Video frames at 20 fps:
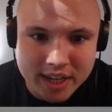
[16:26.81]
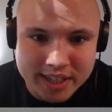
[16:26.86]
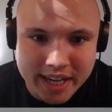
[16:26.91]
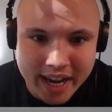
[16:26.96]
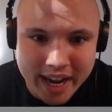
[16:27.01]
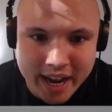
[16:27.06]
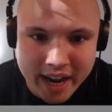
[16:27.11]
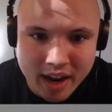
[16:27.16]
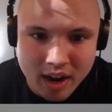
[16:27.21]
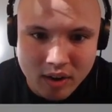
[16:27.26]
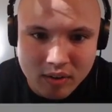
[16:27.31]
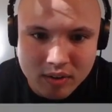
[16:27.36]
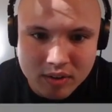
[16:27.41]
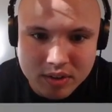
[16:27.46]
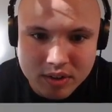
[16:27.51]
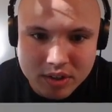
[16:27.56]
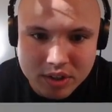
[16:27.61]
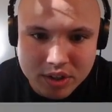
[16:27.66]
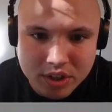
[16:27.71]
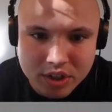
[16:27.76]
now
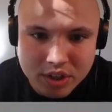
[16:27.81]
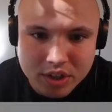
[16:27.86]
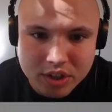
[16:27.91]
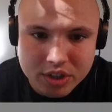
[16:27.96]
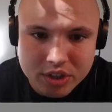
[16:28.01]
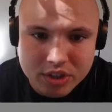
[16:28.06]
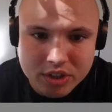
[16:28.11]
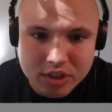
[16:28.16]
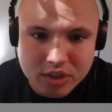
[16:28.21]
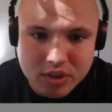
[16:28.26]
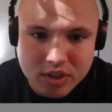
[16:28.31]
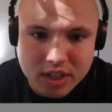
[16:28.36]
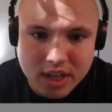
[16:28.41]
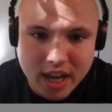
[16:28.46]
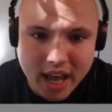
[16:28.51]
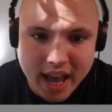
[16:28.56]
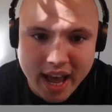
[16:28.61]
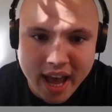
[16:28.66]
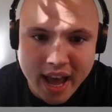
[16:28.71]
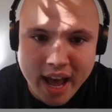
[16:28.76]
you can
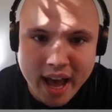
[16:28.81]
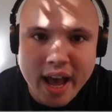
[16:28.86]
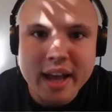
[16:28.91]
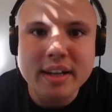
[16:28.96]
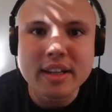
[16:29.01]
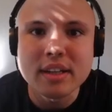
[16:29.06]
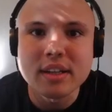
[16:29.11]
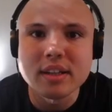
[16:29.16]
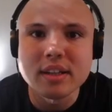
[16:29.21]
add